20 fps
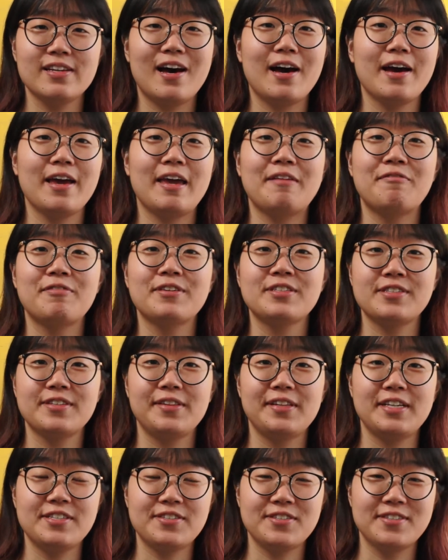I
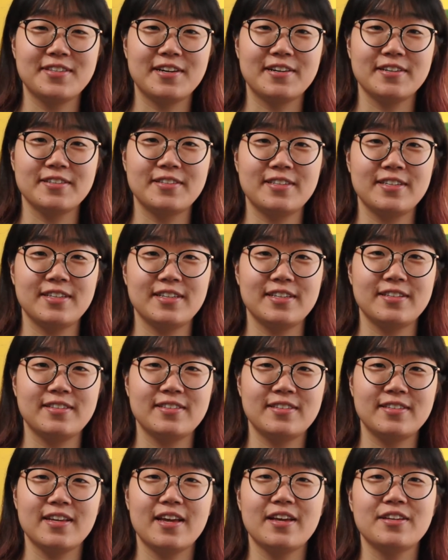recently started
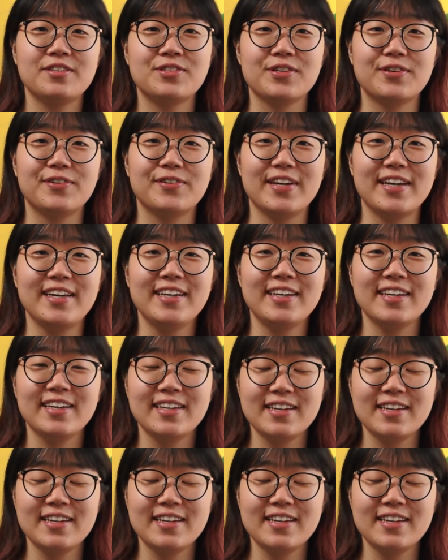sewing,